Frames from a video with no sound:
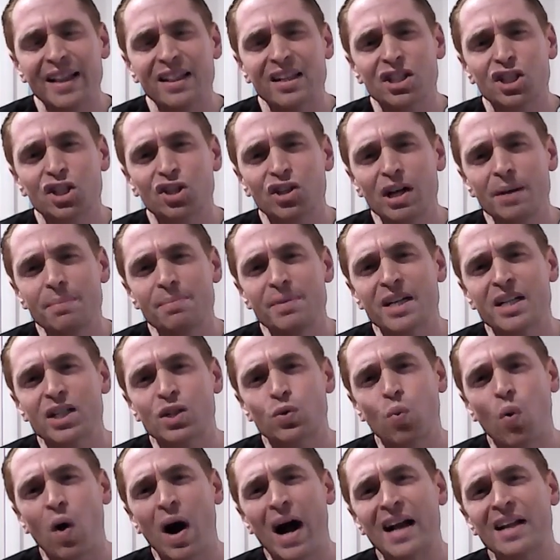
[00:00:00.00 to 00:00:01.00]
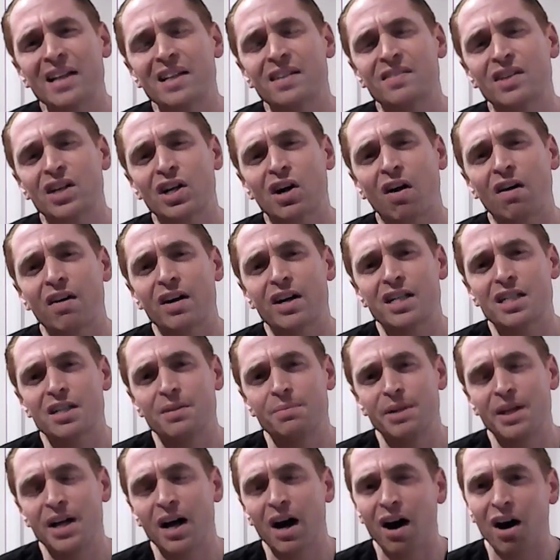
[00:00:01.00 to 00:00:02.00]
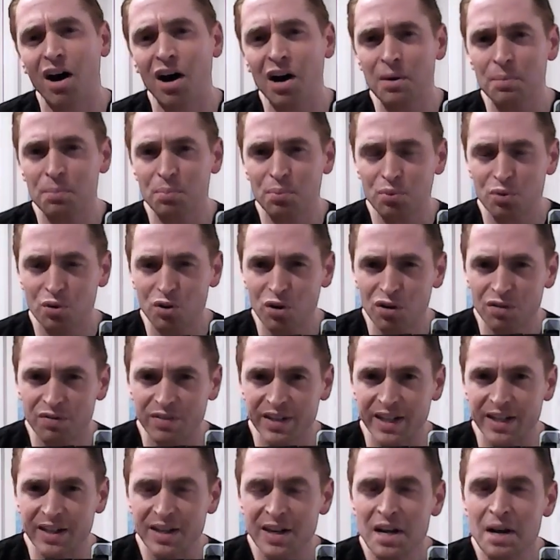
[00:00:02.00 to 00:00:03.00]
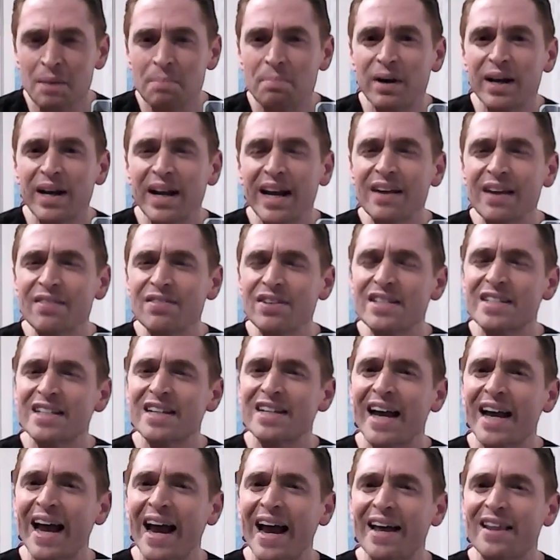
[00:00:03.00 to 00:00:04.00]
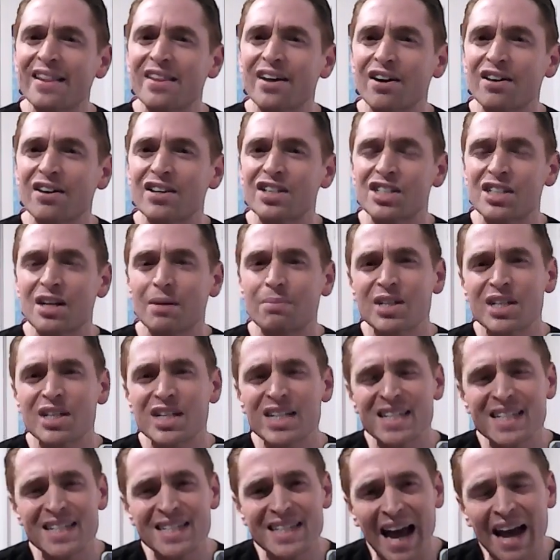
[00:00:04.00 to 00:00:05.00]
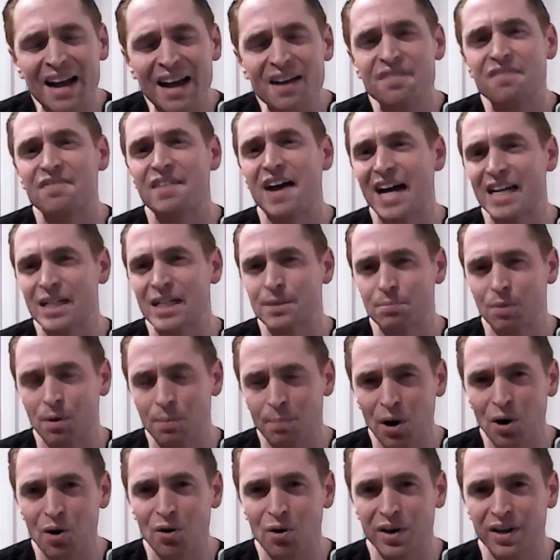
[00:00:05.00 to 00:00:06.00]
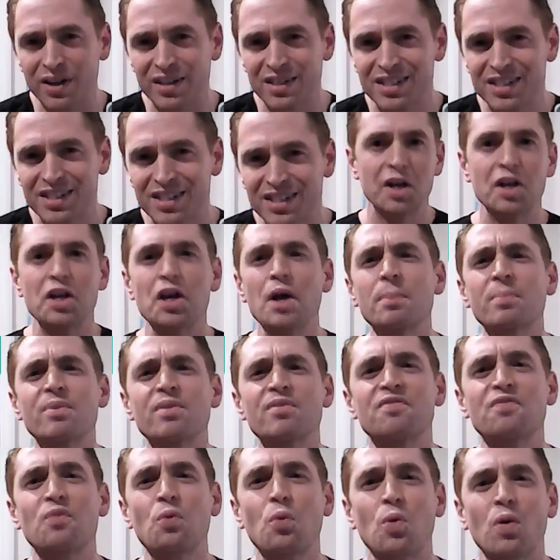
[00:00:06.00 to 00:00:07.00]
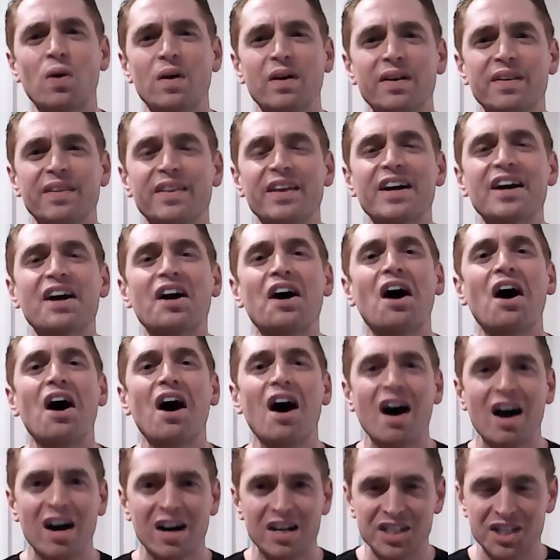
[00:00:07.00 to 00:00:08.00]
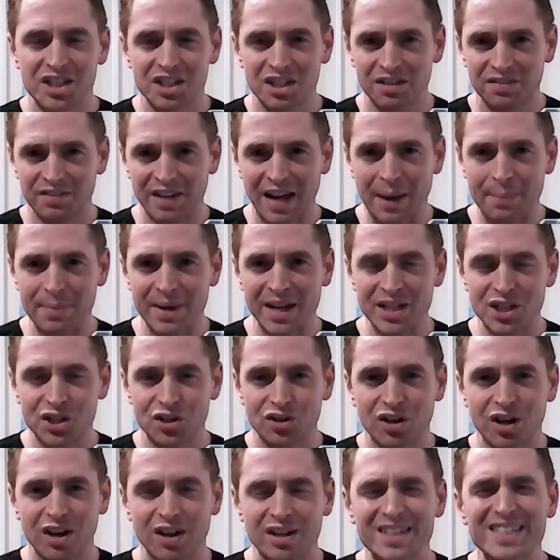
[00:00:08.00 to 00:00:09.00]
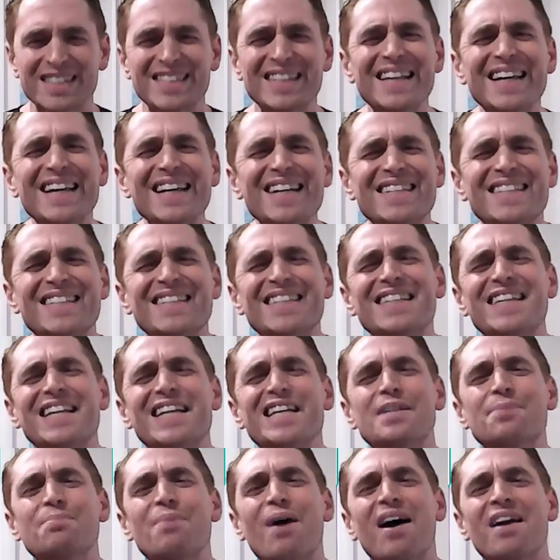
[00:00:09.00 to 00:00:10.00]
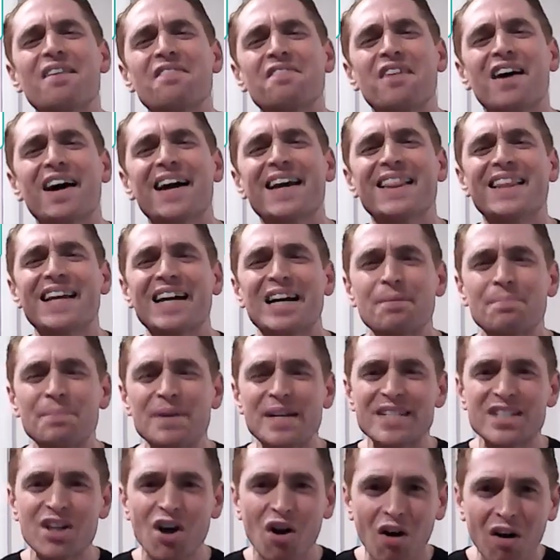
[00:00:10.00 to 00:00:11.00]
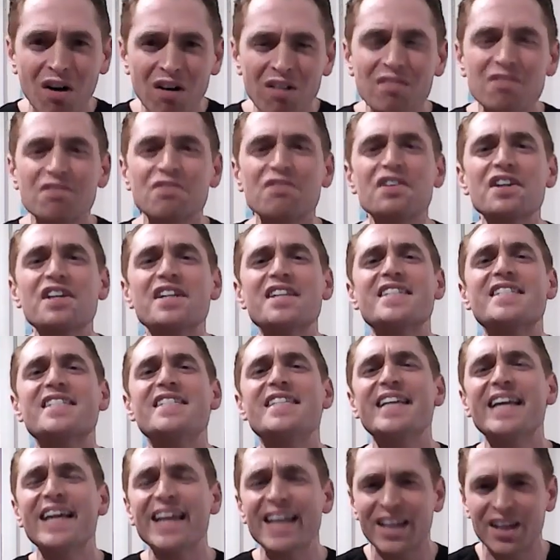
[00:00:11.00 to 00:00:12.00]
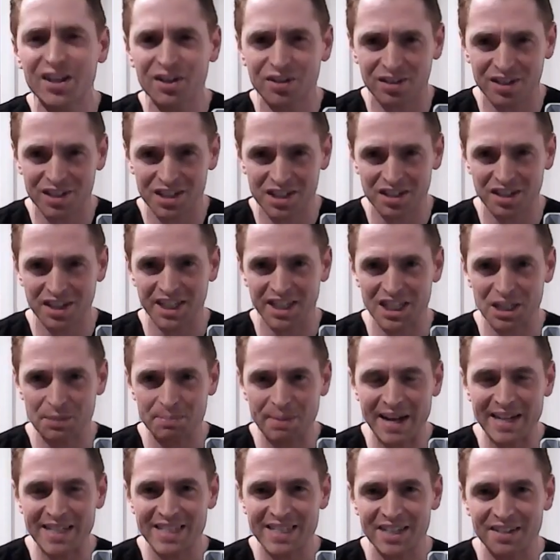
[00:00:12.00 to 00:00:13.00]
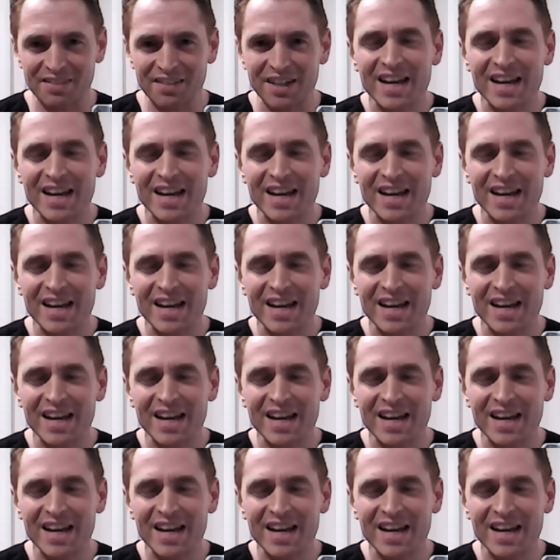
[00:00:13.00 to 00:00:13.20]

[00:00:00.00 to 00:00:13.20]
the treatment is widely regarded to be unproven, but even today, there are some steadfast proponents. Number four, the cost of MS drugs. These disease modifying therapies are ridiculously expensive.